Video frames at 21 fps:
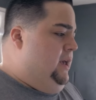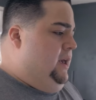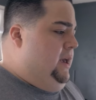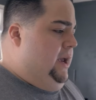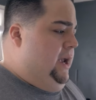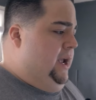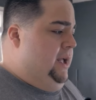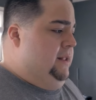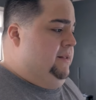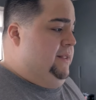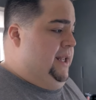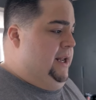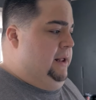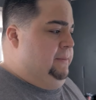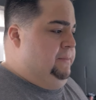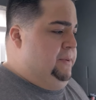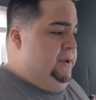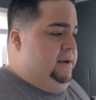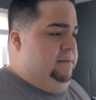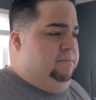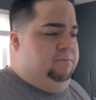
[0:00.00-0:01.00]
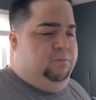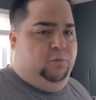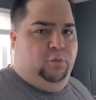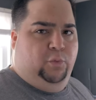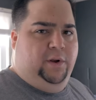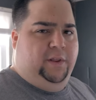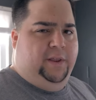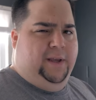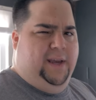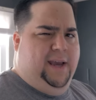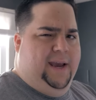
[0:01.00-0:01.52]
And then I'll be
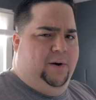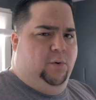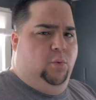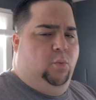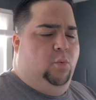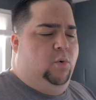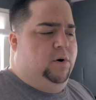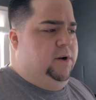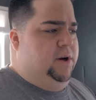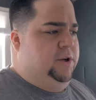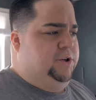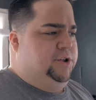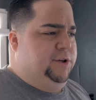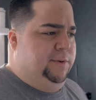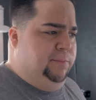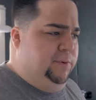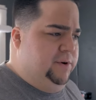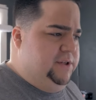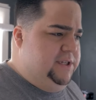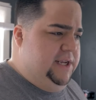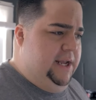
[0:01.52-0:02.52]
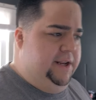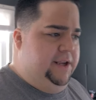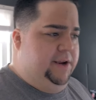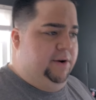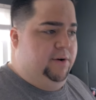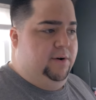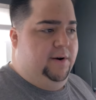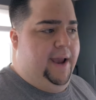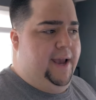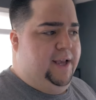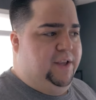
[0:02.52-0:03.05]
really at 100%
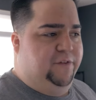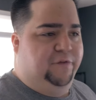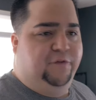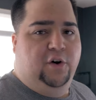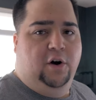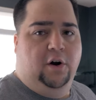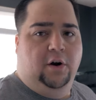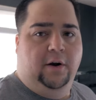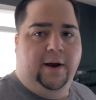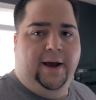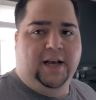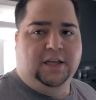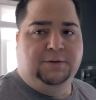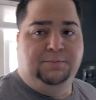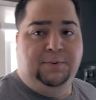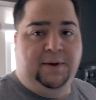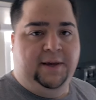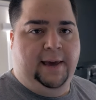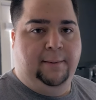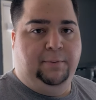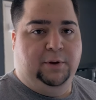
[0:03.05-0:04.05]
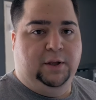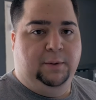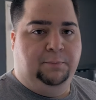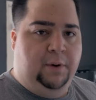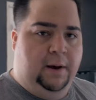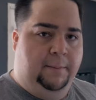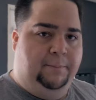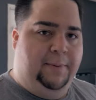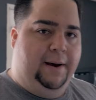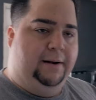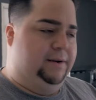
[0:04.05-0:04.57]
here as far as being able to
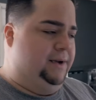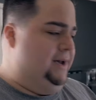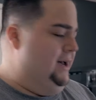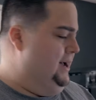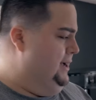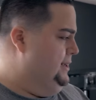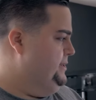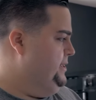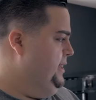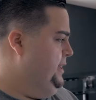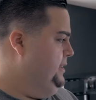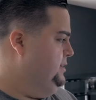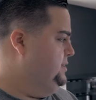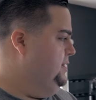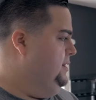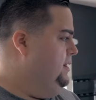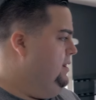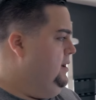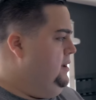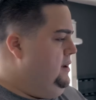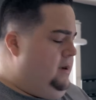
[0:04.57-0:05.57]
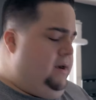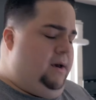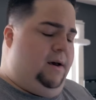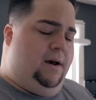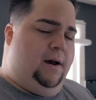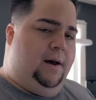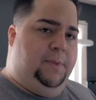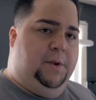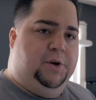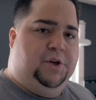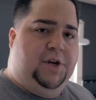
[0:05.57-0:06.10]
pump out content
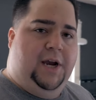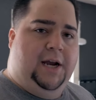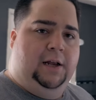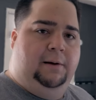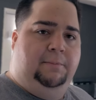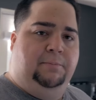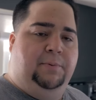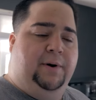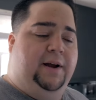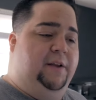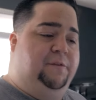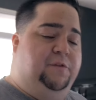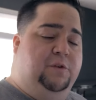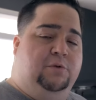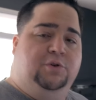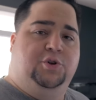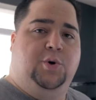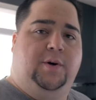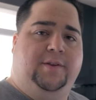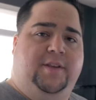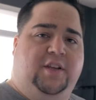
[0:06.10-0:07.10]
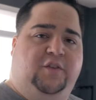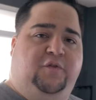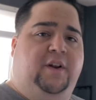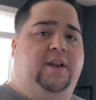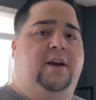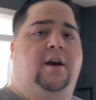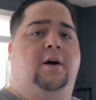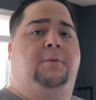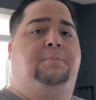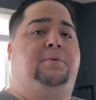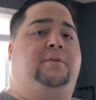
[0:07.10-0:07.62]
on the channel. But if you enjoyed this
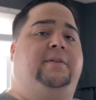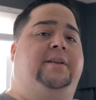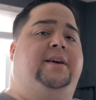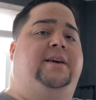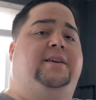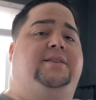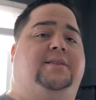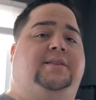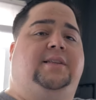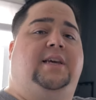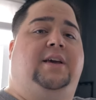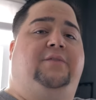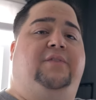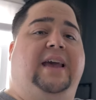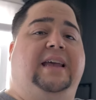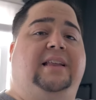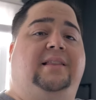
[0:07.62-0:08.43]
video, please leave a